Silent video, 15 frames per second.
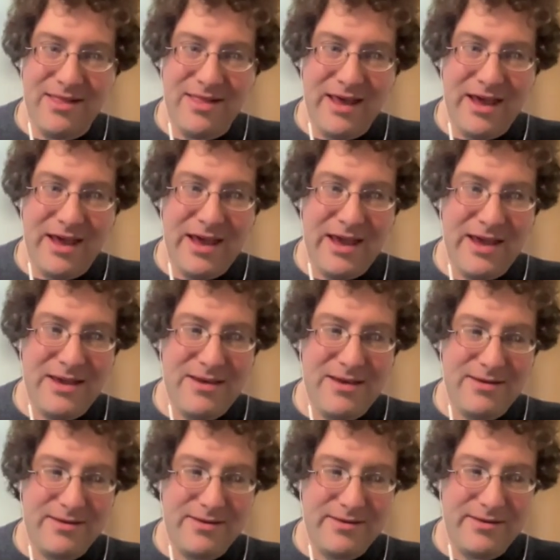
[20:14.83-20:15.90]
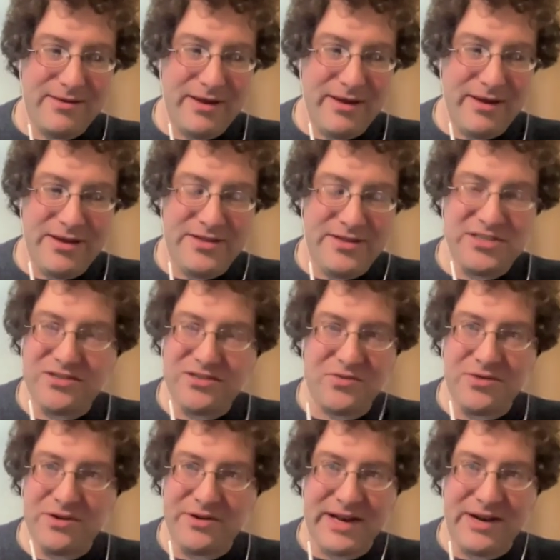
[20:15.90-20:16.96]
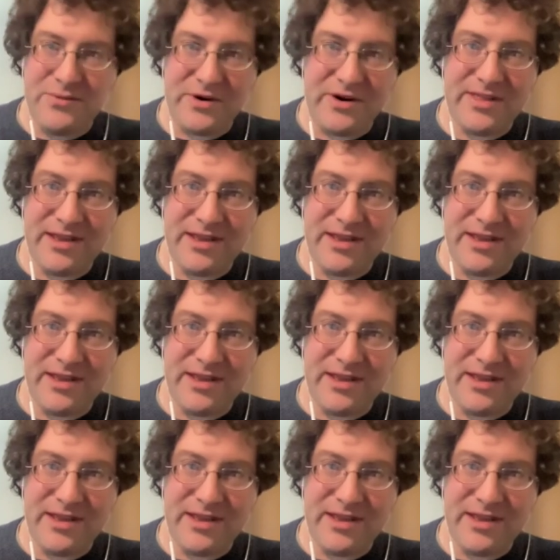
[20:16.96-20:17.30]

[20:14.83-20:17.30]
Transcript: you just through their network,